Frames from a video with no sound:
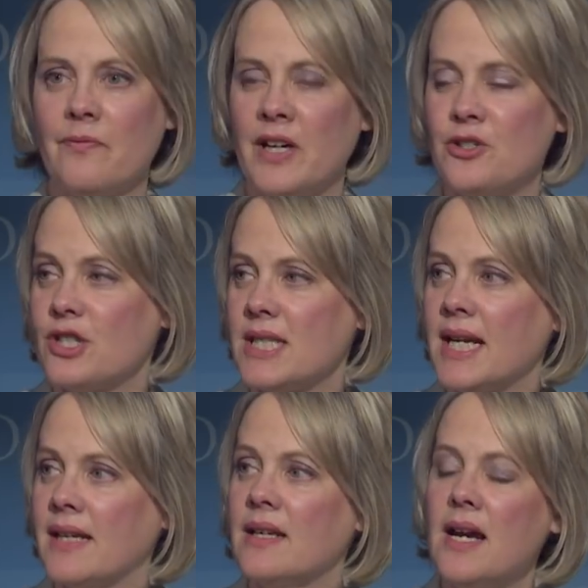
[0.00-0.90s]

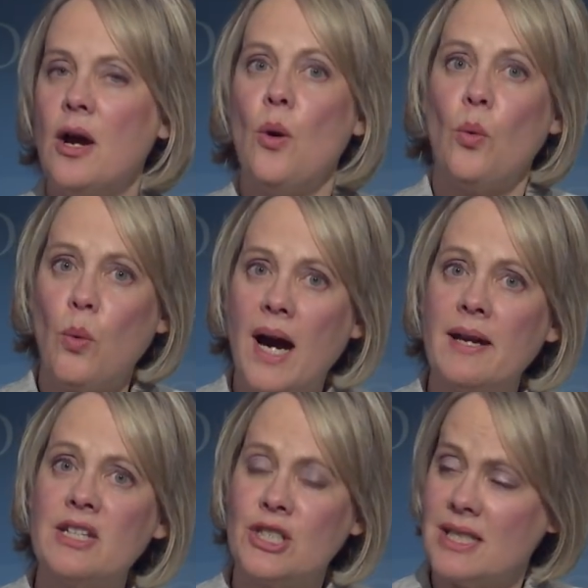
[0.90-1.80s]
understand
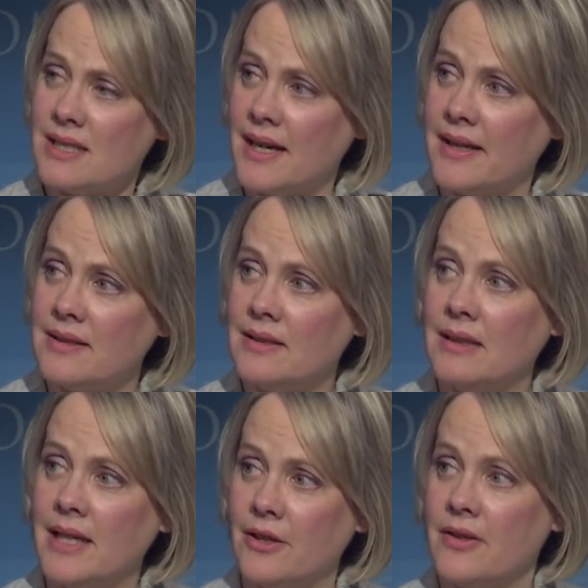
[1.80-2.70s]
why, she said
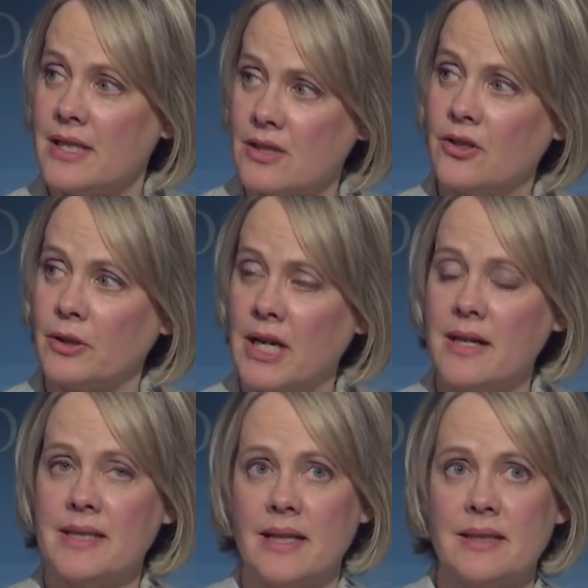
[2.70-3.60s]
later, this girl
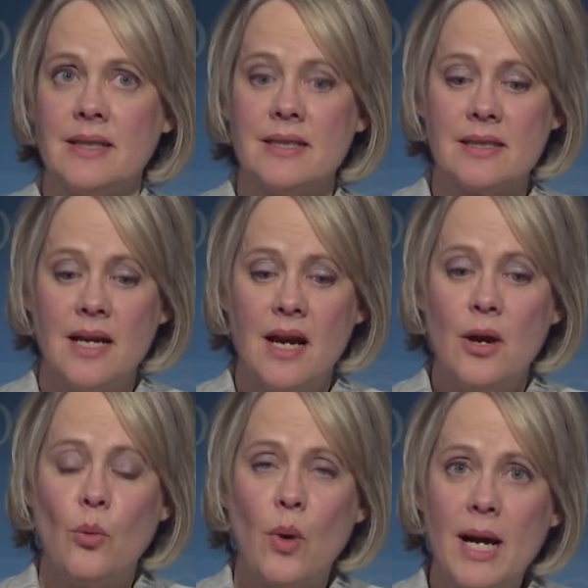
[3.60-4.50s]
contacted us,
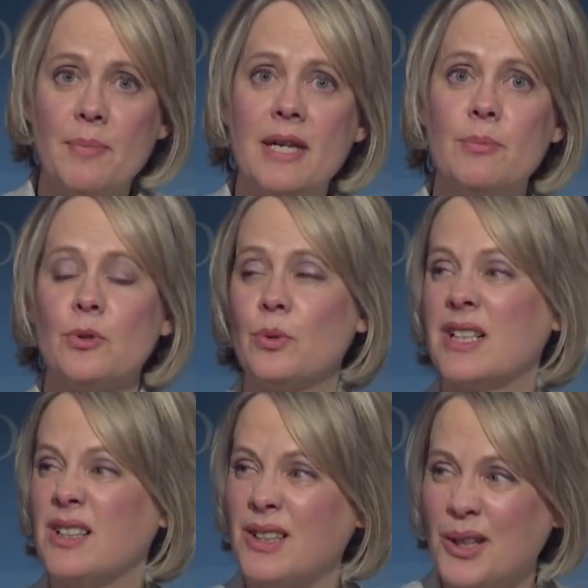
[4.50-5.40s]
why people would
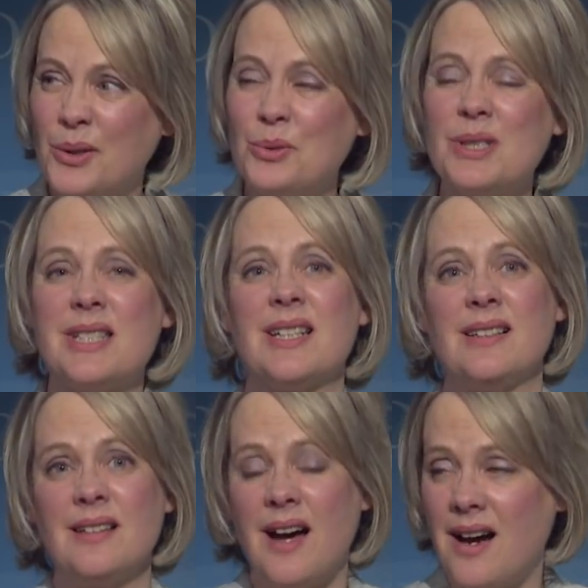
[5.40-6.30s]
close the
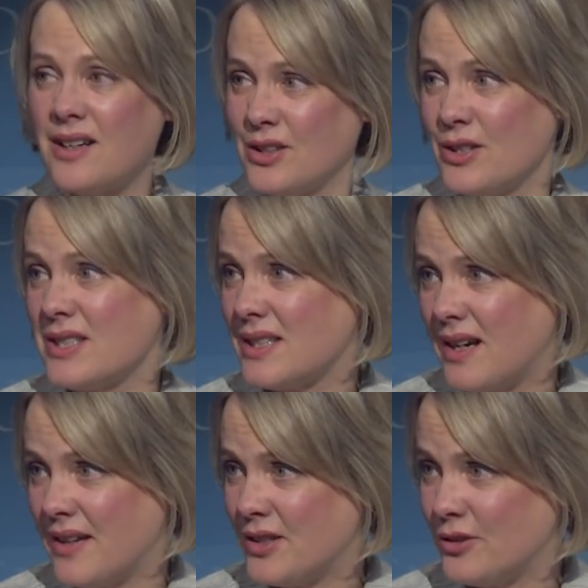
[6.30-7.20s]
lockers
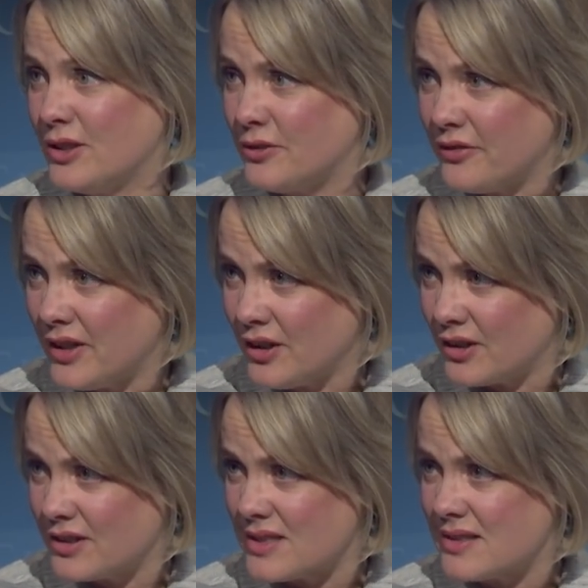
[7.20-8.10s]
on their little
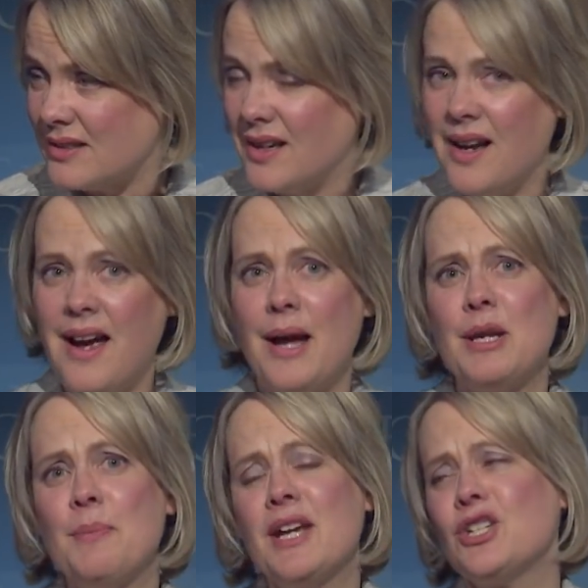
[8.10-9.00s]
fingers.
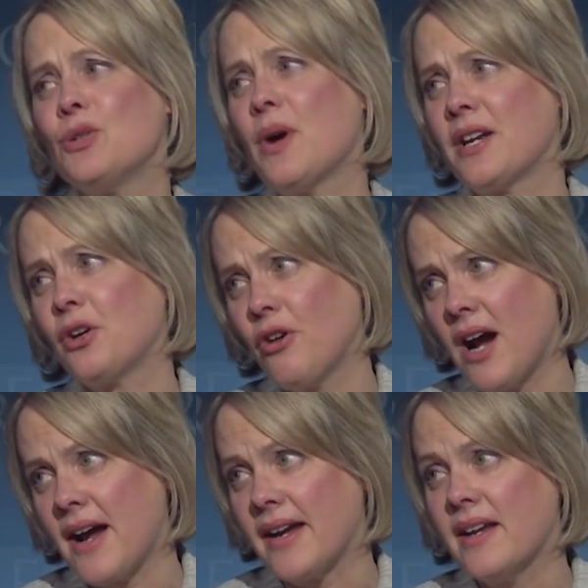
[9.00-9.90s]
And it makes you want to
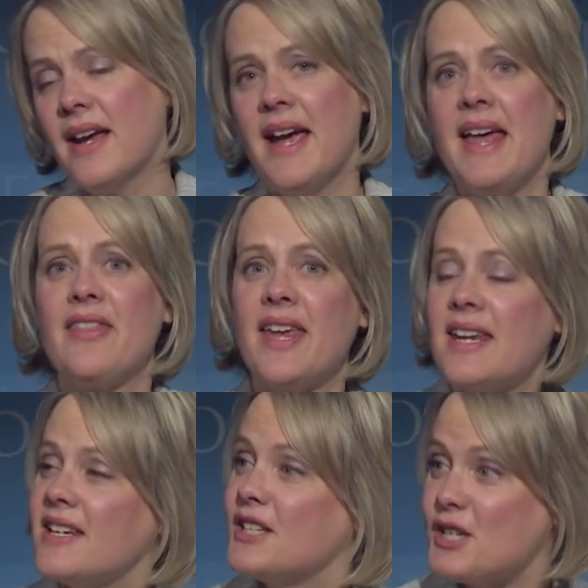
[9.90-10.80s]
cry. They
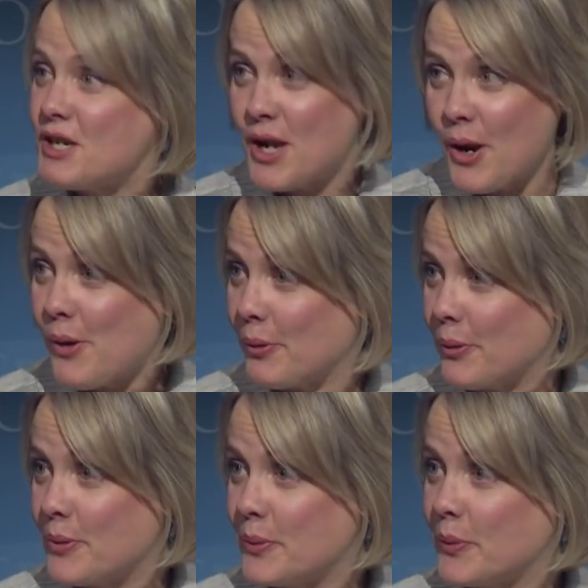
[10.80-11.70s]
didn't
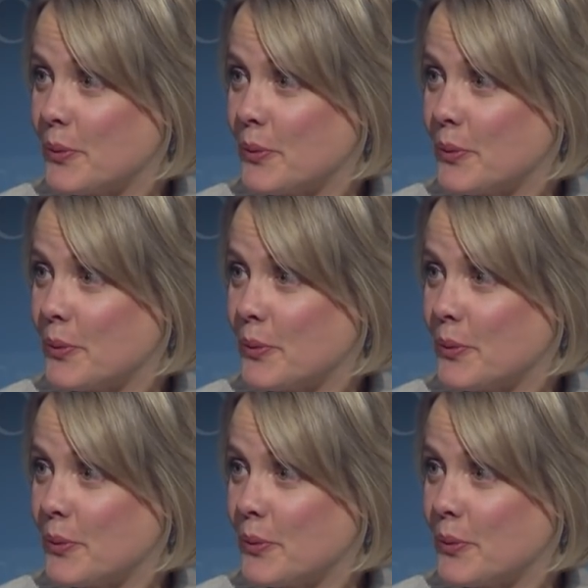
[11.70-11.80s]
know